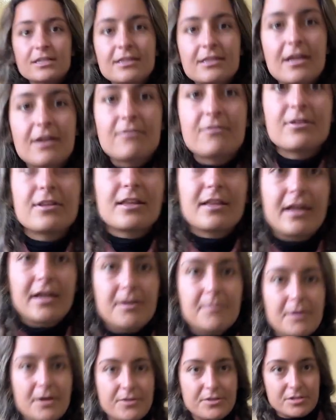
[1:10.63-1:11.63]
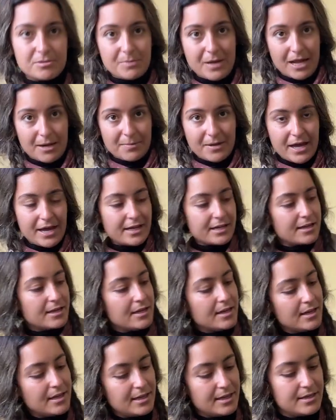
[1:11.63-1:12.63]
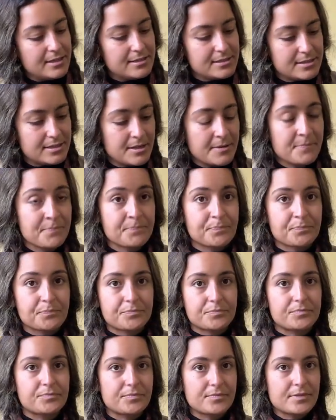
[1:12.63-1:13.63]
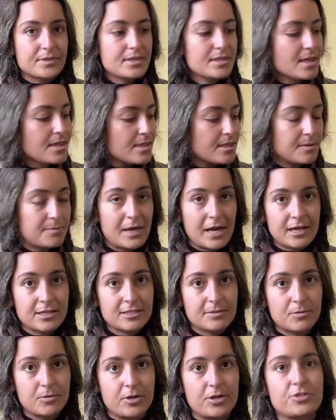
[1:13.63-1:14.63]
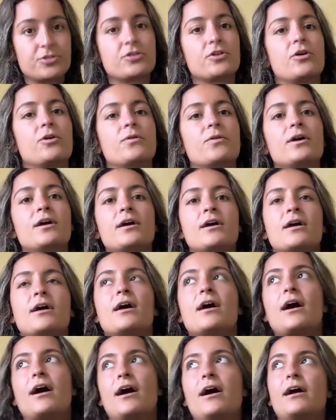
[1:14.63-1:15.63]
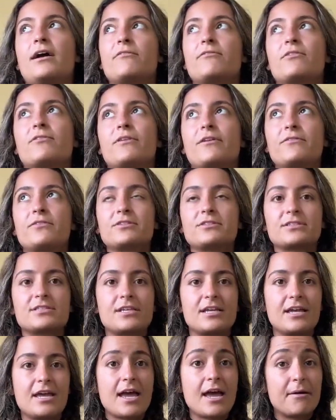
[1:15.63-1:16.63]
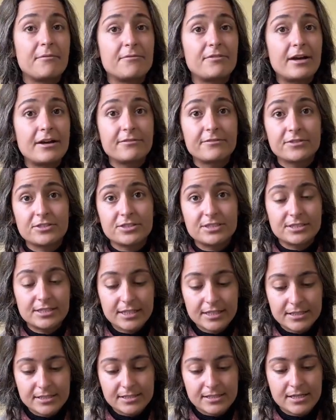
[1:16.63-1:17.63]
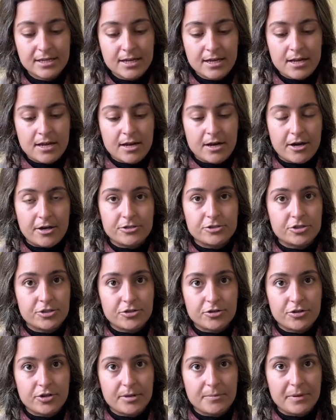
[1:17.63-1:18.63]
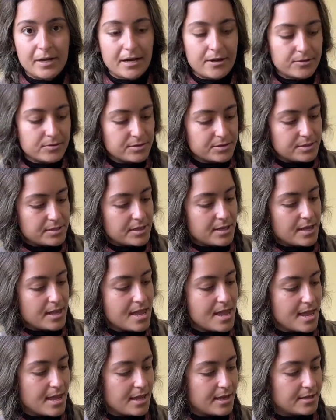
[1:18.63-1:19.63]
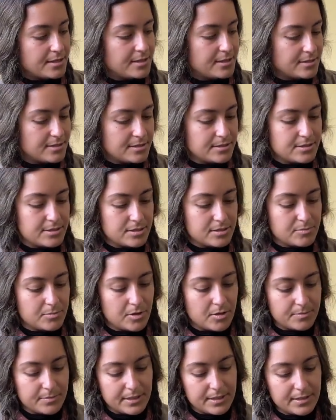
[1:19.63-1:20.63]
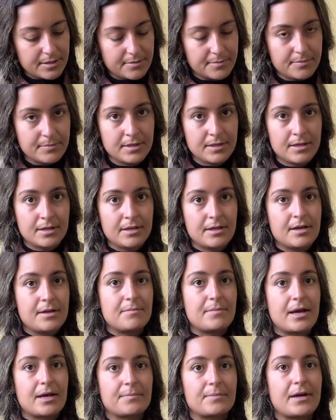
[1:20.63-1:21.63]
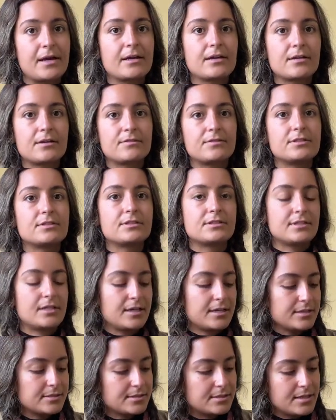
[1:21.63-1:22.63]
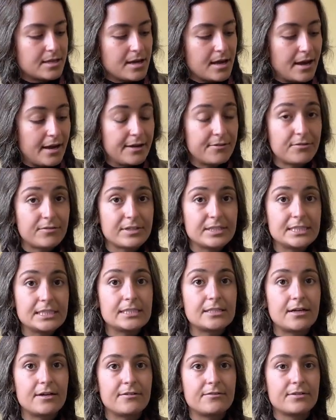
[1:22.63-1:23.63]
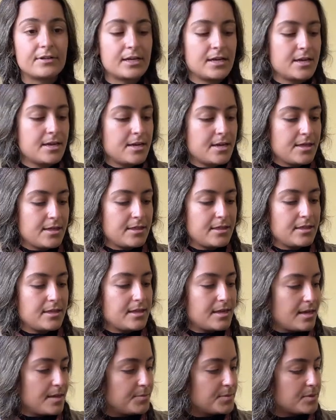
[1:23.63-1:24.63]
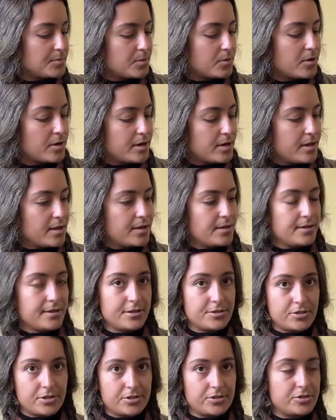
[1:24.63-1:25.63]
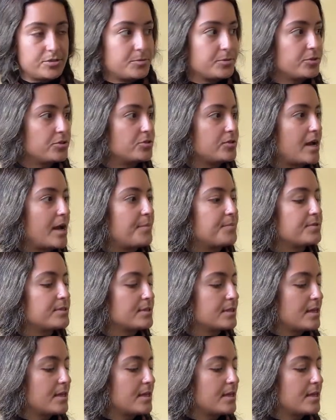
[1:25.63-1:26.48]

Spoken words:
that I really like about this backpack is the back support. So I, for reference, am 5'6", 130 pounds, and this is the small medium backpack of this size. I really love the hip support, the adjustable straps,